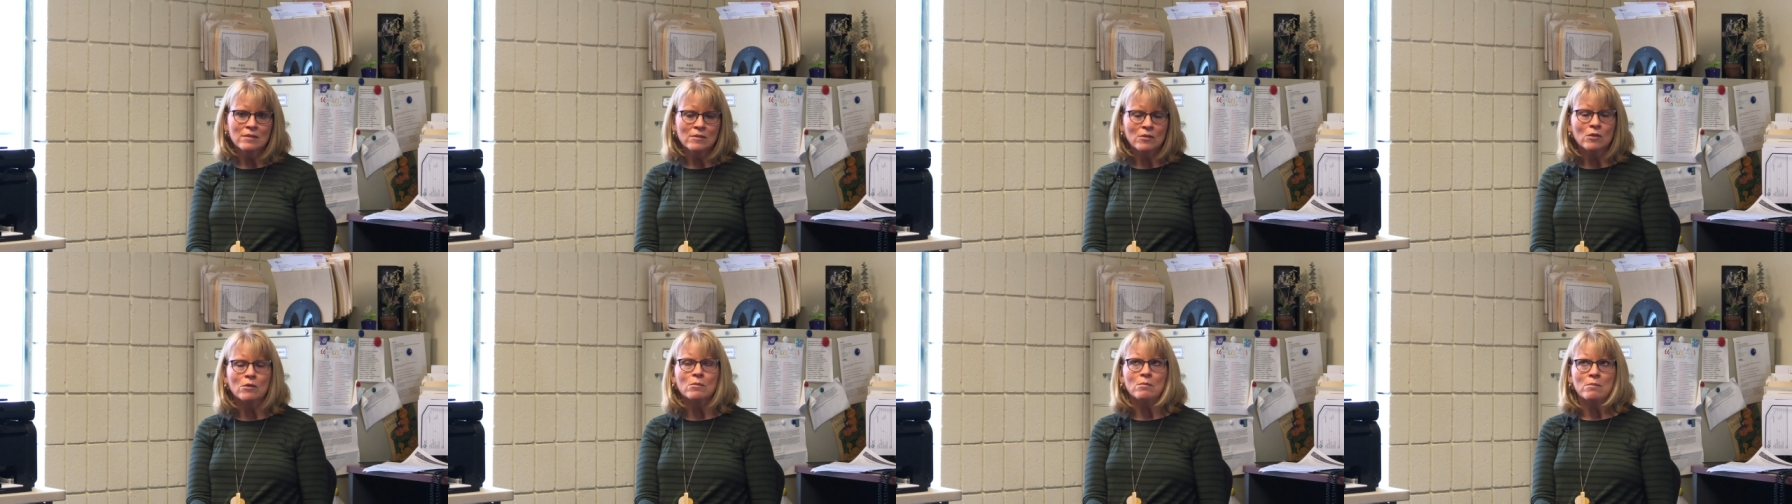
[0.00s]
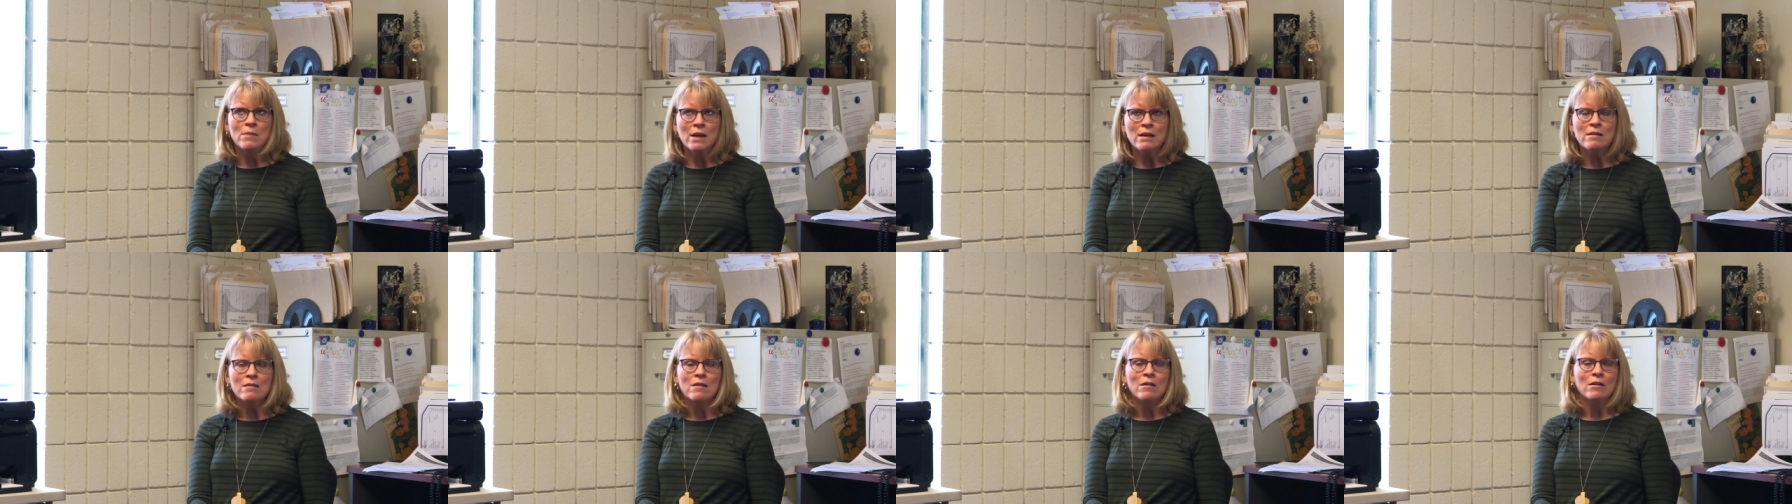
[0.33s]
or
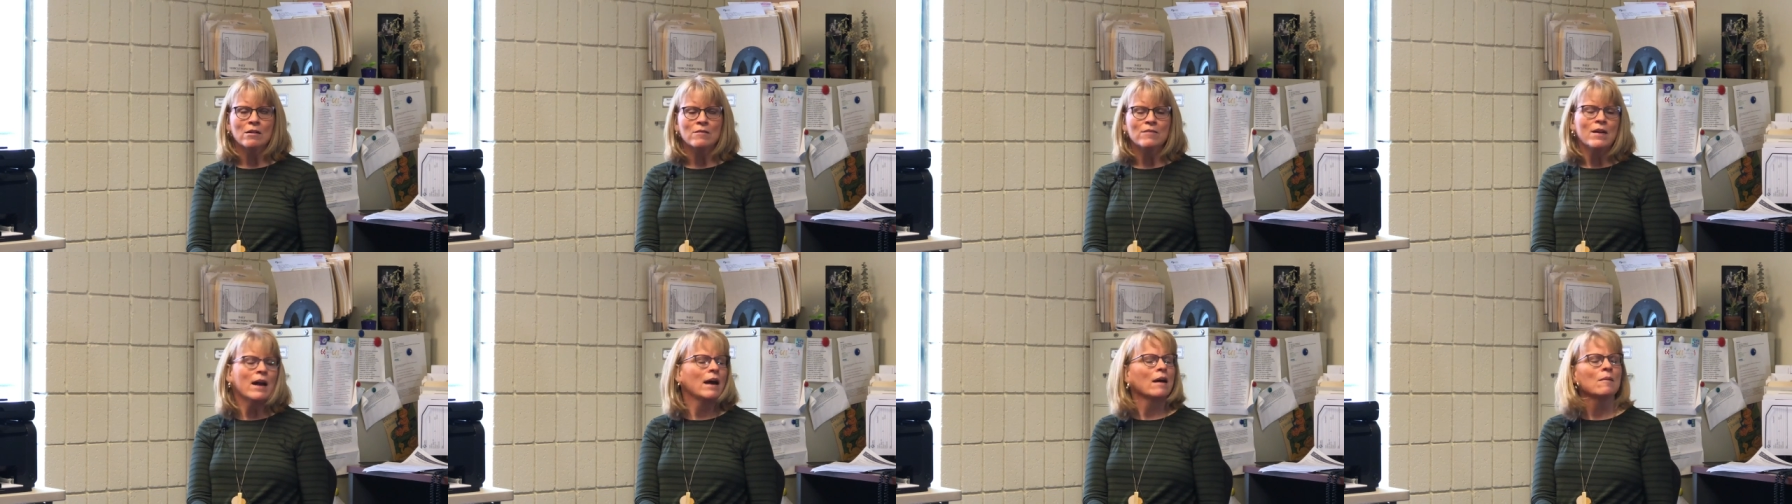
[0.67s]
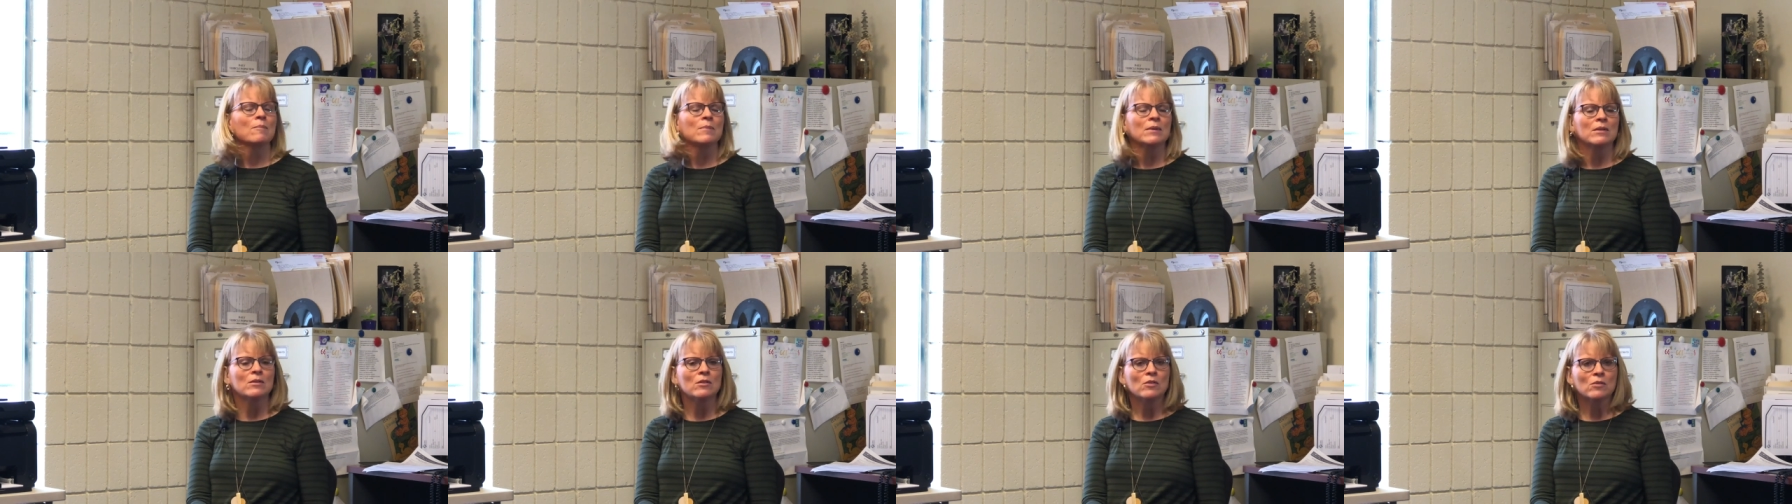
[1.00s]
may not have
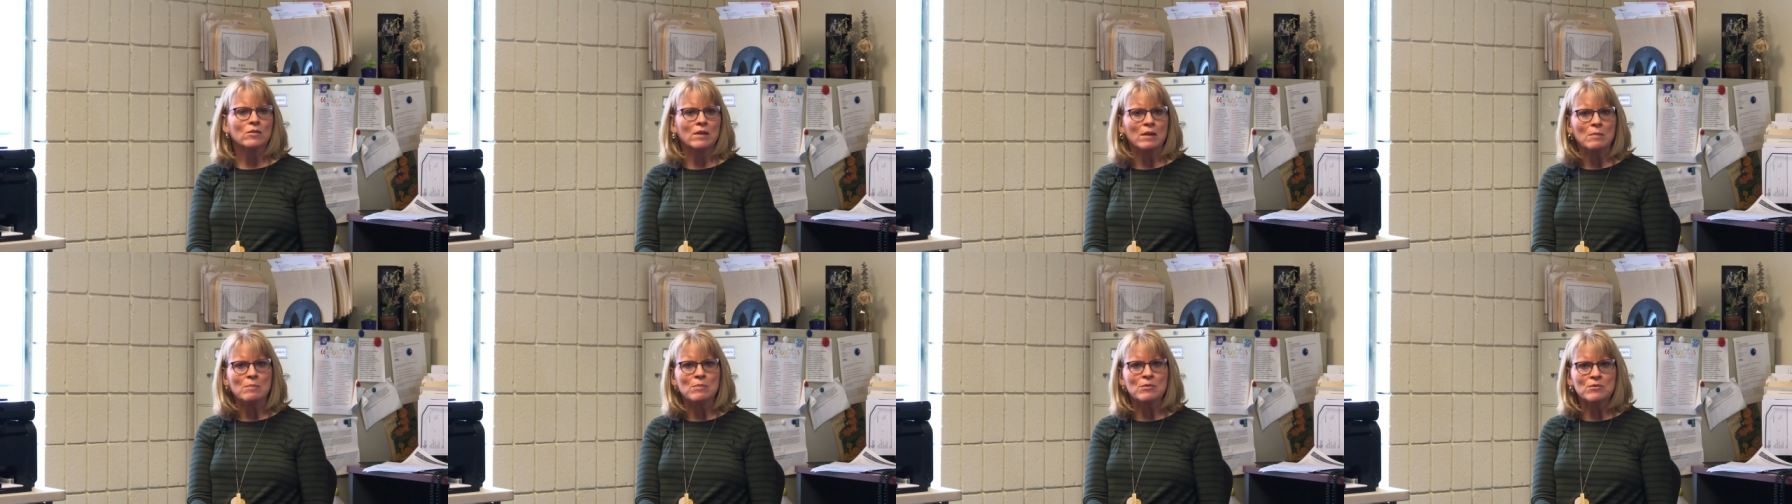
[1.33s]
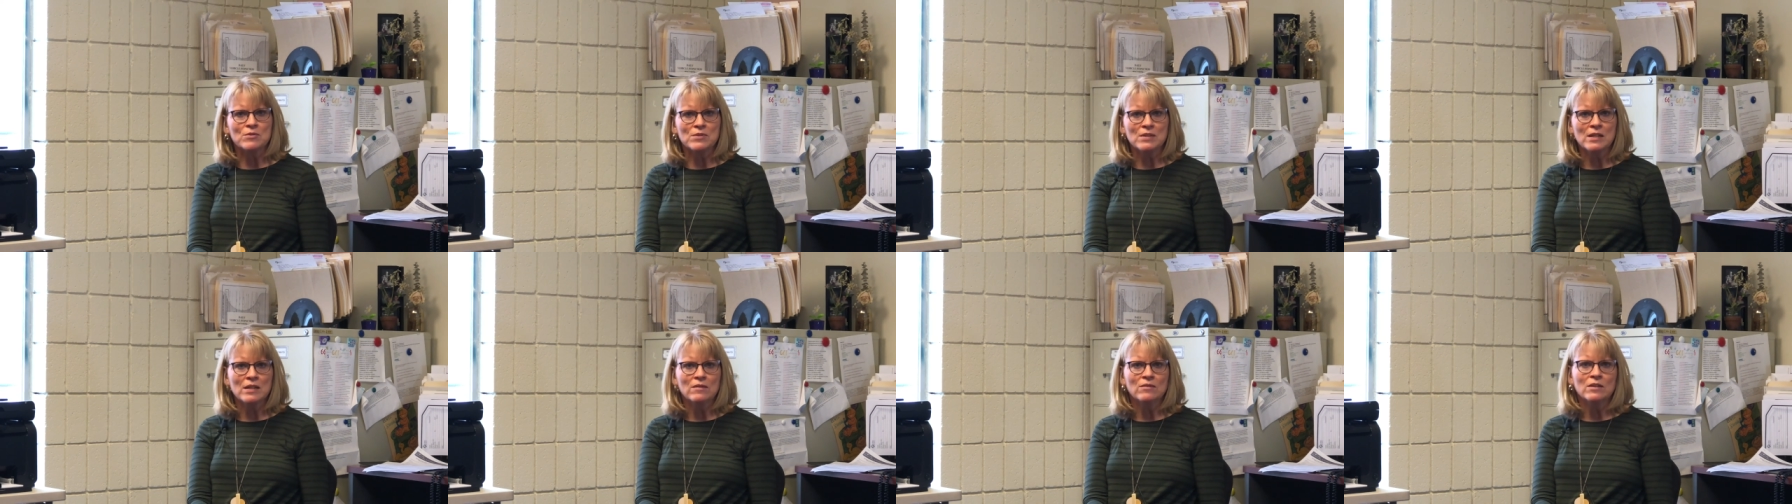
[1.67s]
happened, or they
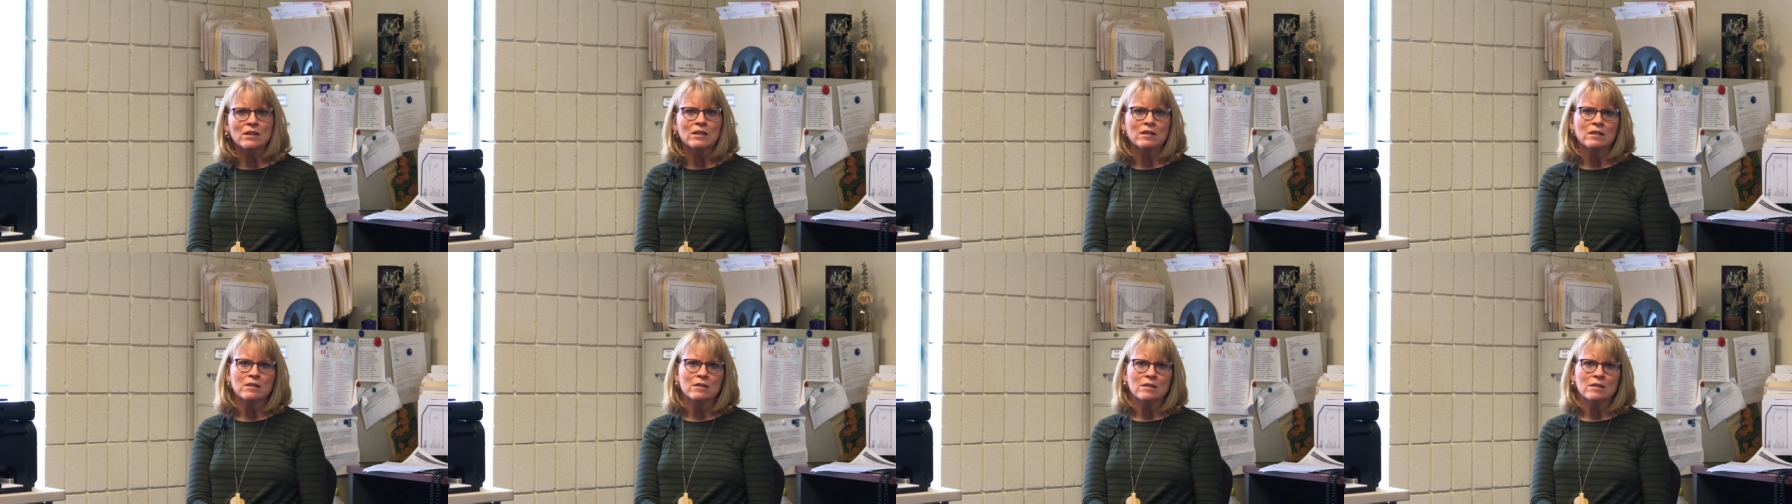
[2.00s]
perceived